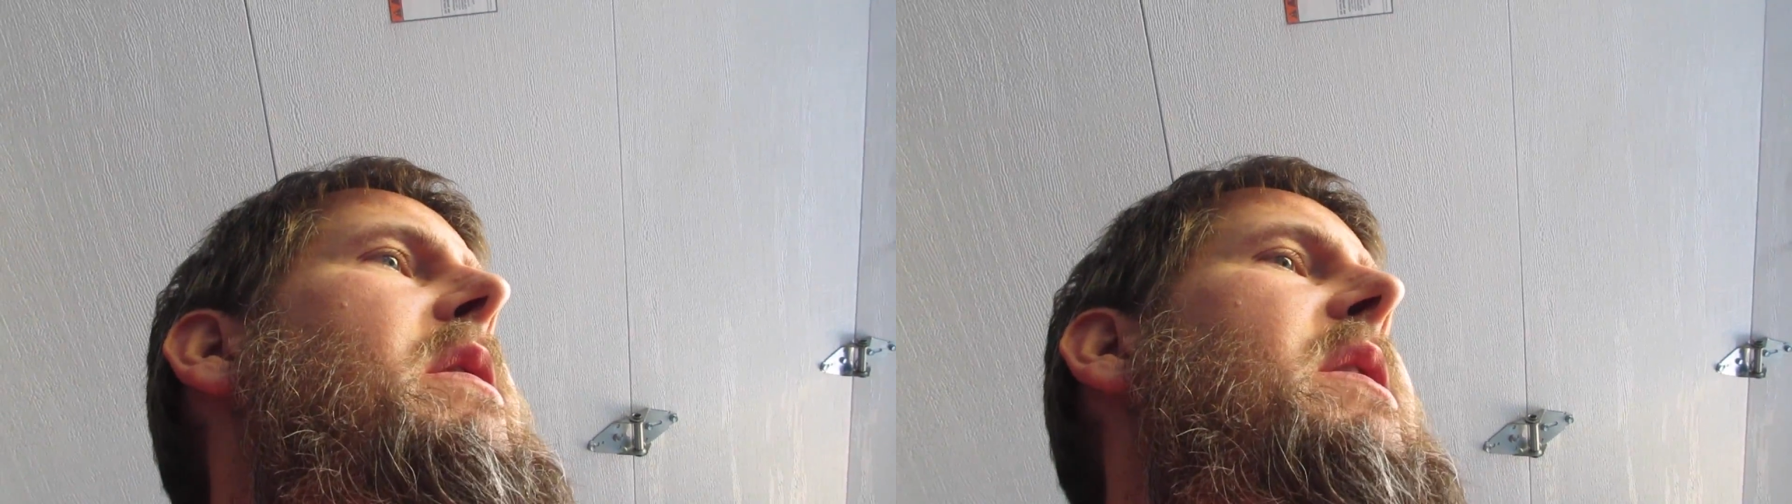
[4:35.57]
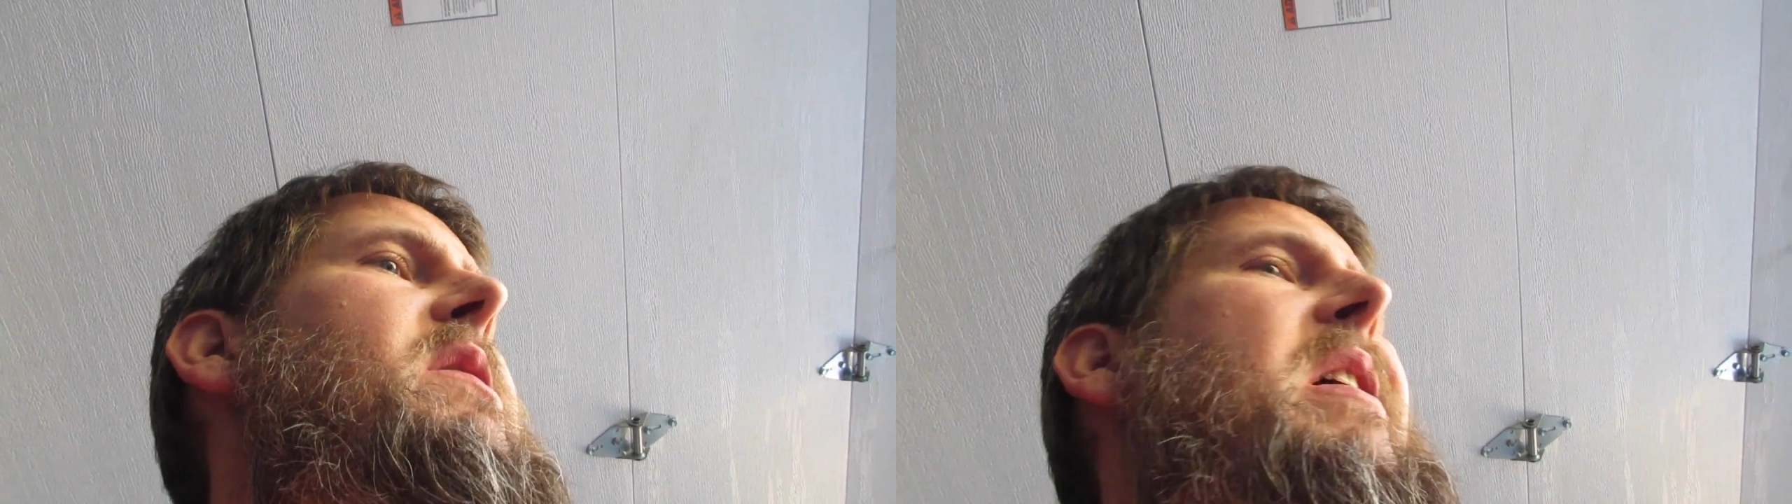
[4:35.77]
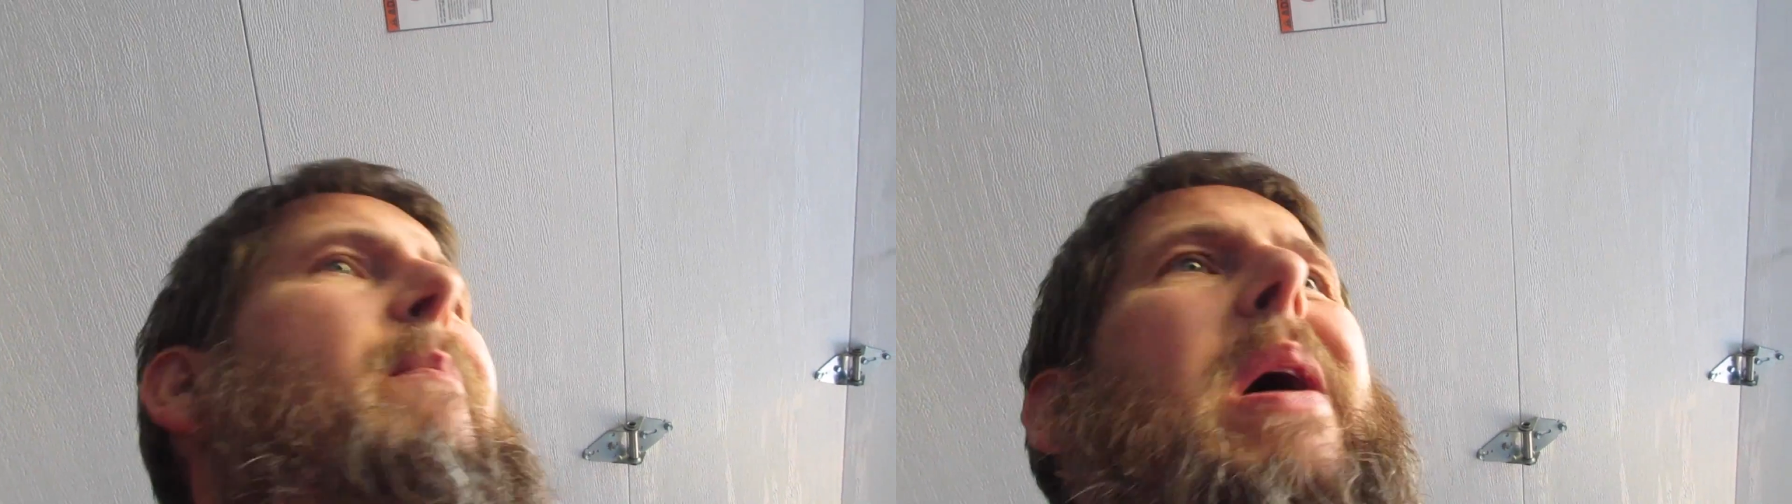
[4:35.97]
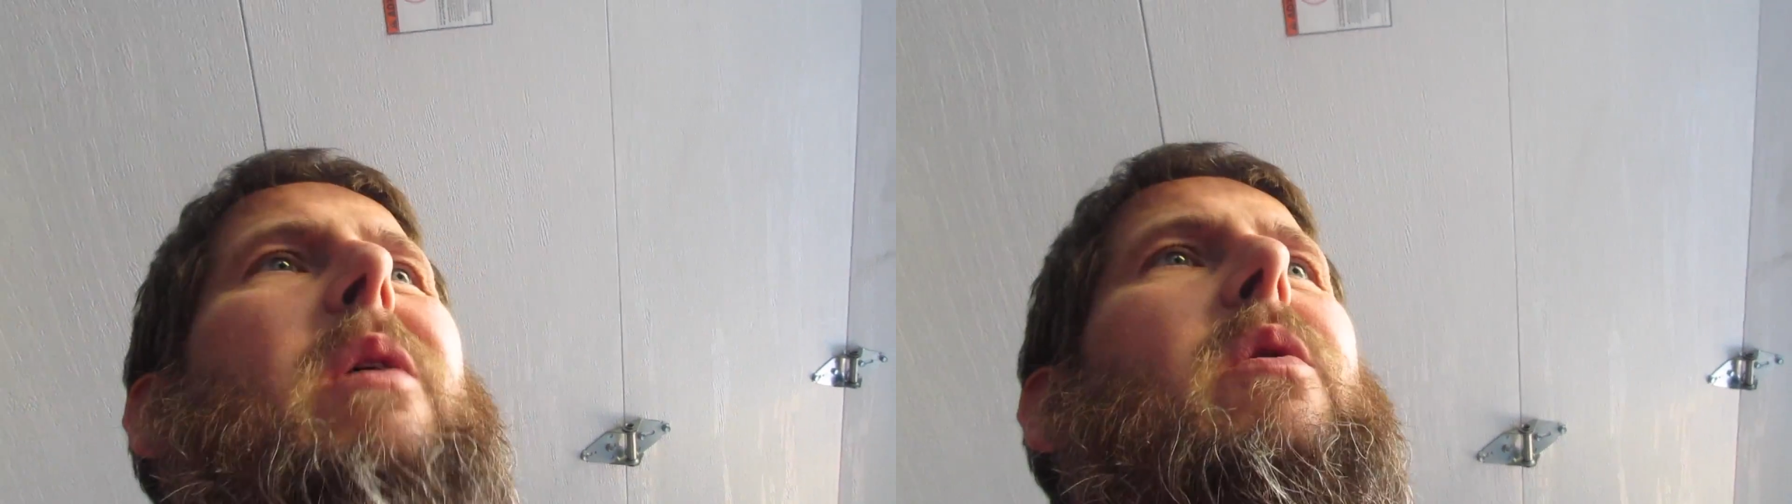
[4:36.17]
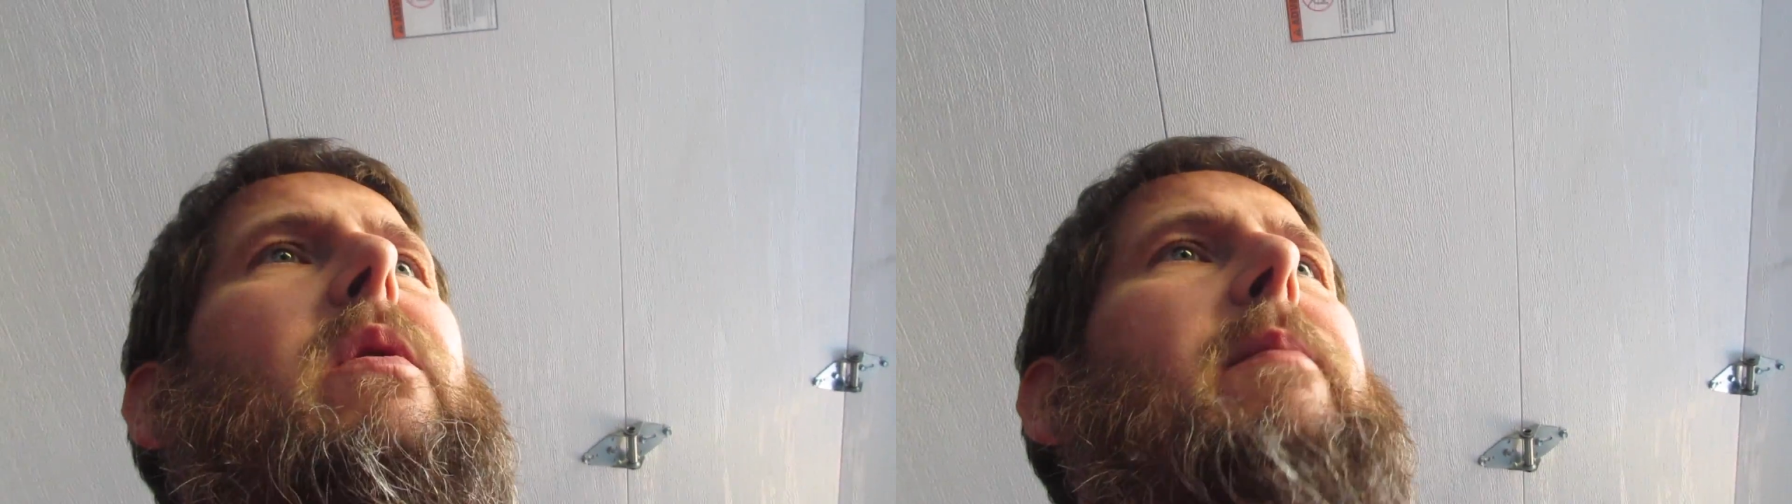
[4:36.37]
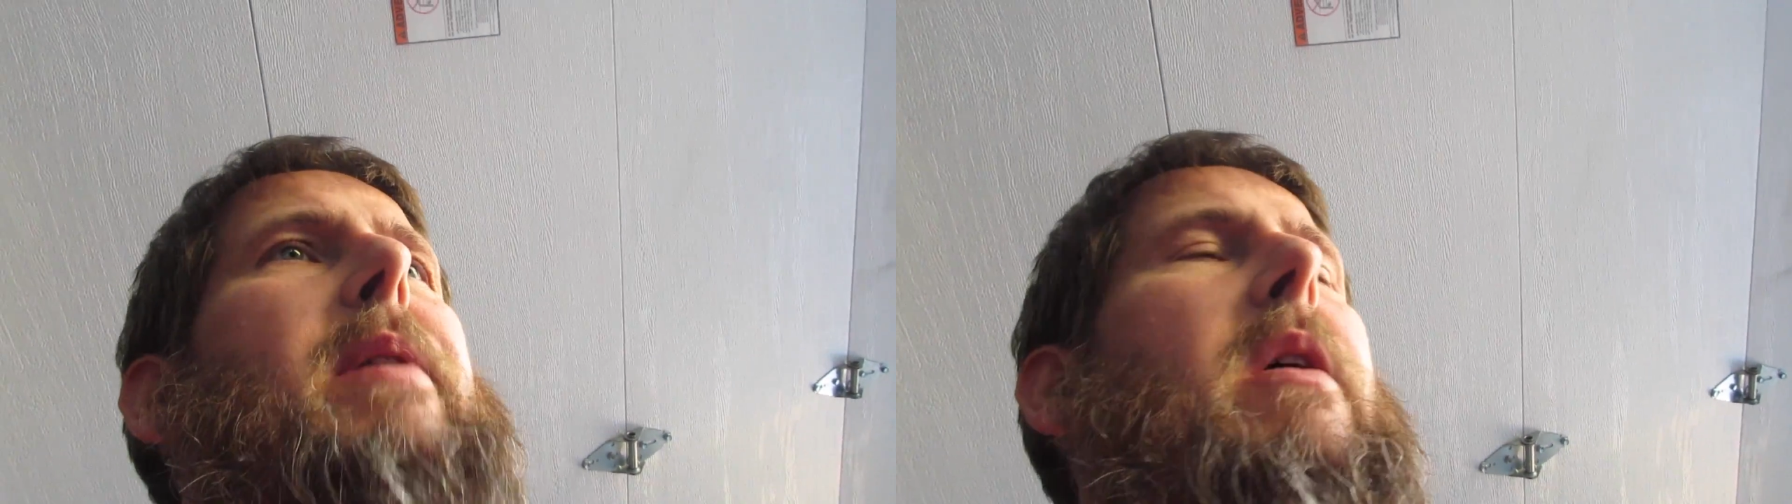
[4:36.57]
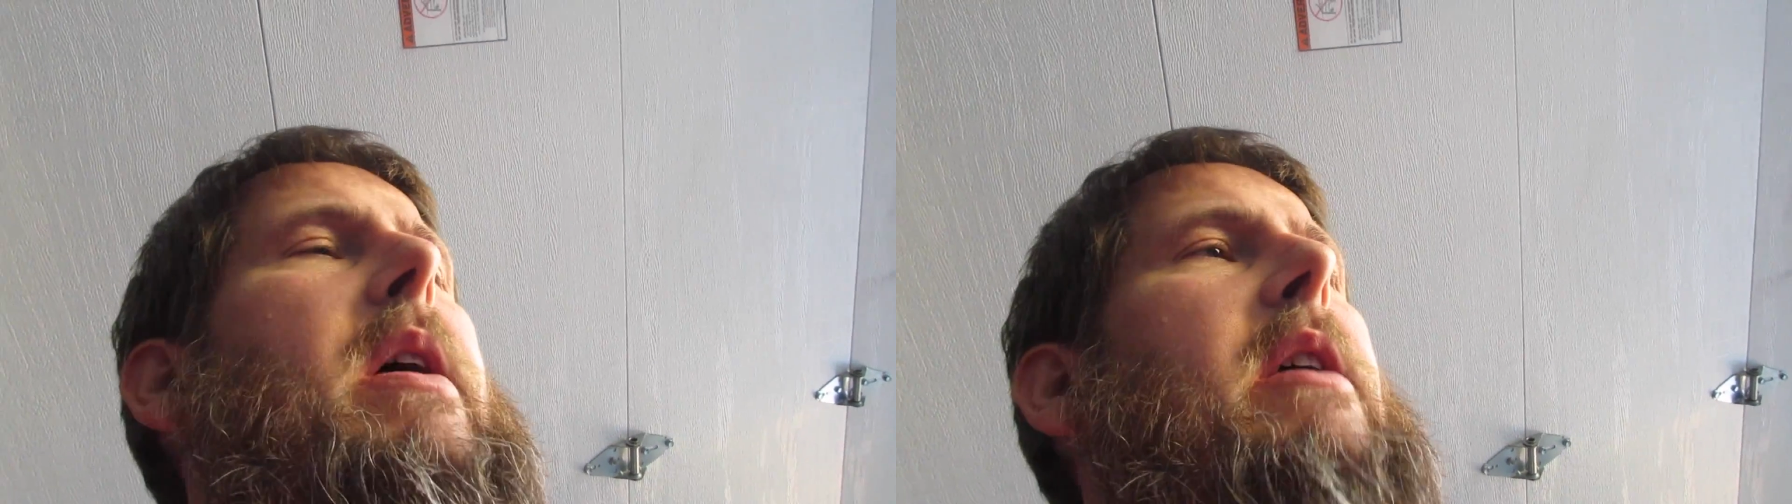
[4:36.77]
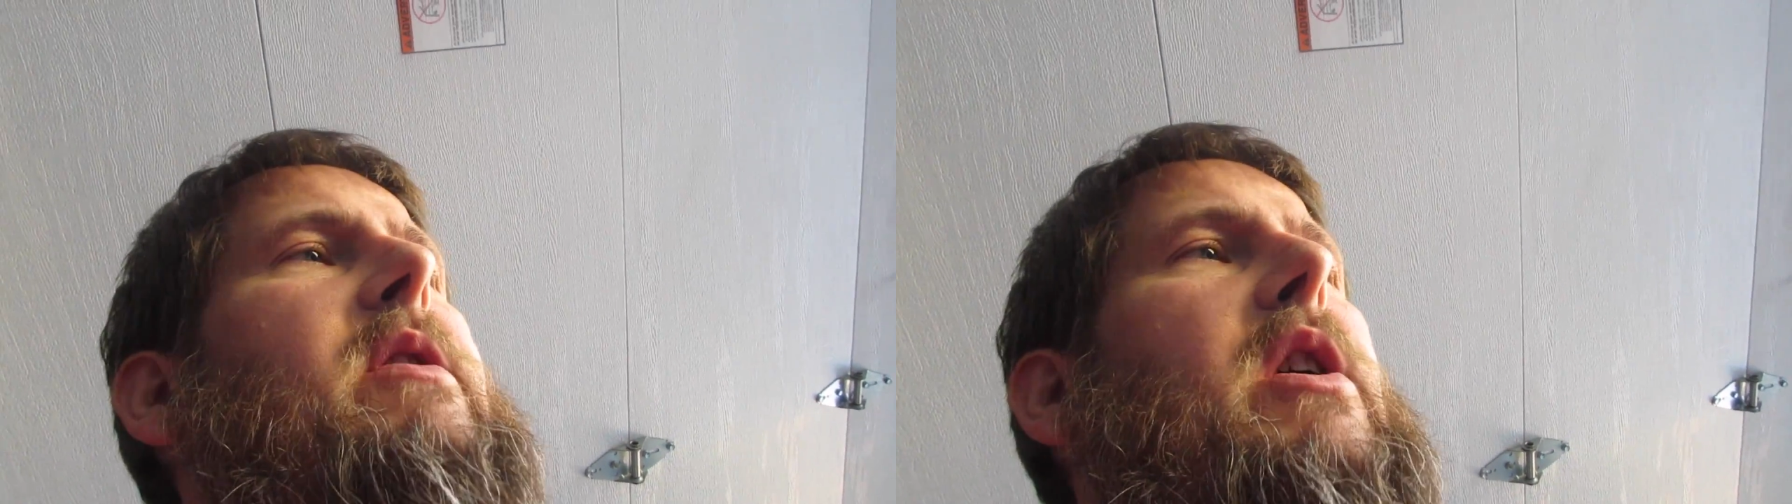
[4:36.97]
It's not a power
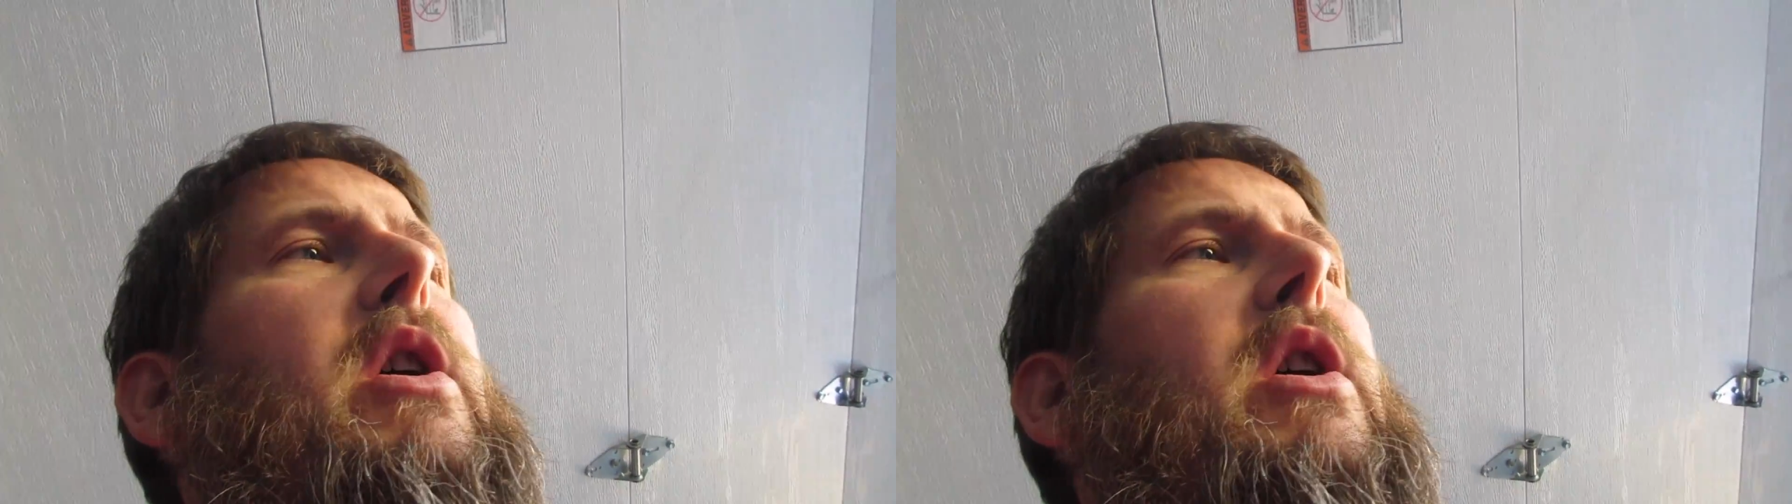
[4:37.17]
powerhouse at